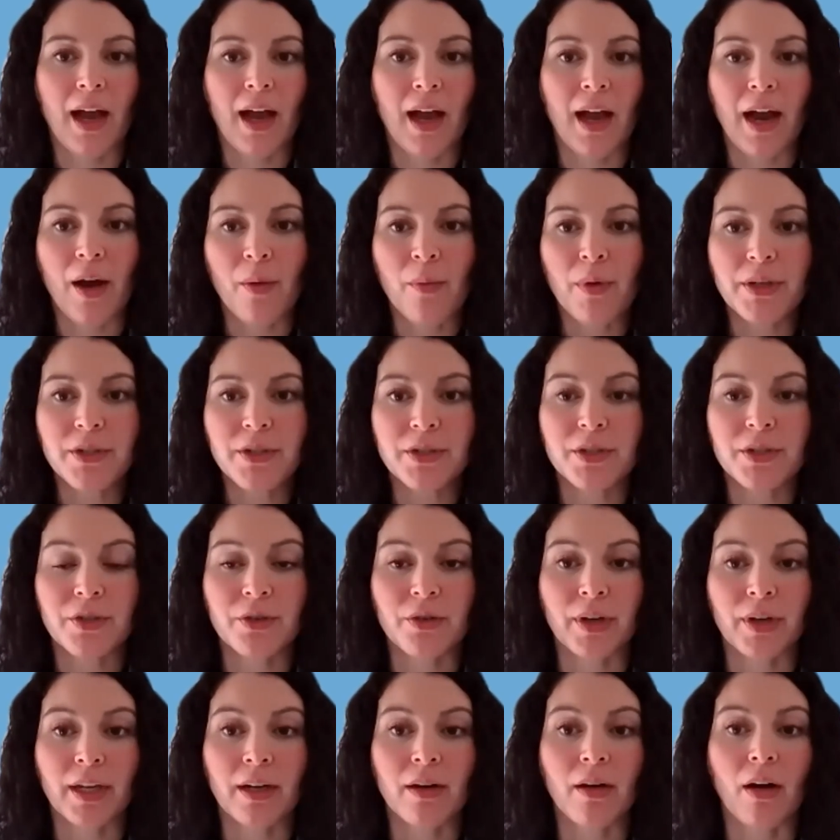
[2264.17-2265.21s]
How much
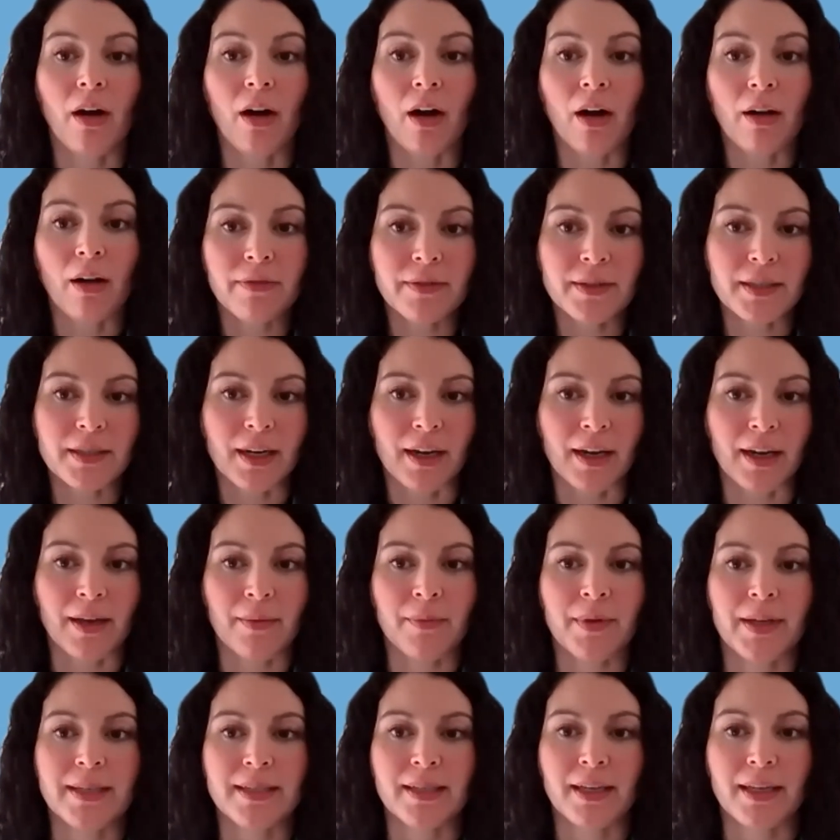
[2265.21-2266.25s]
screen off
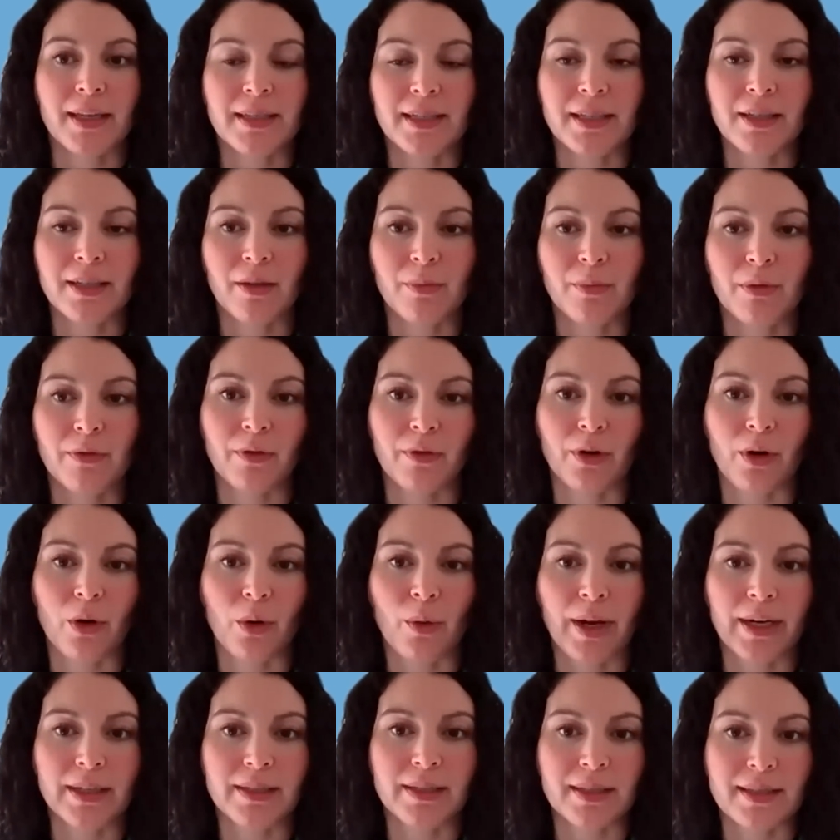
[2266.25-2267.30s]
time is ideal before
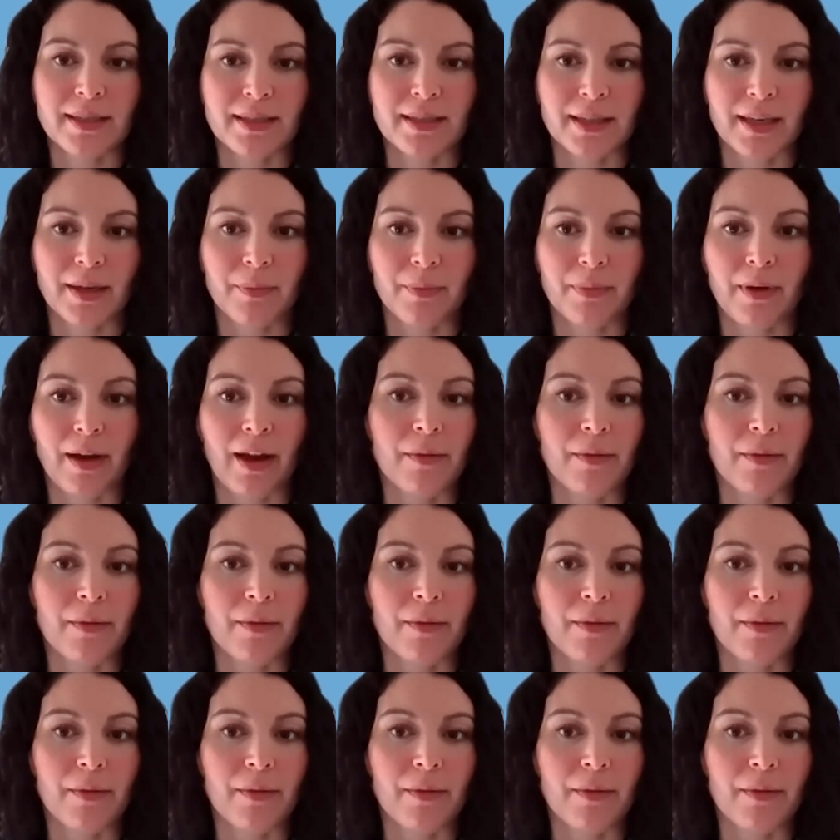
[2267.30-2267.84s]
going to sleep?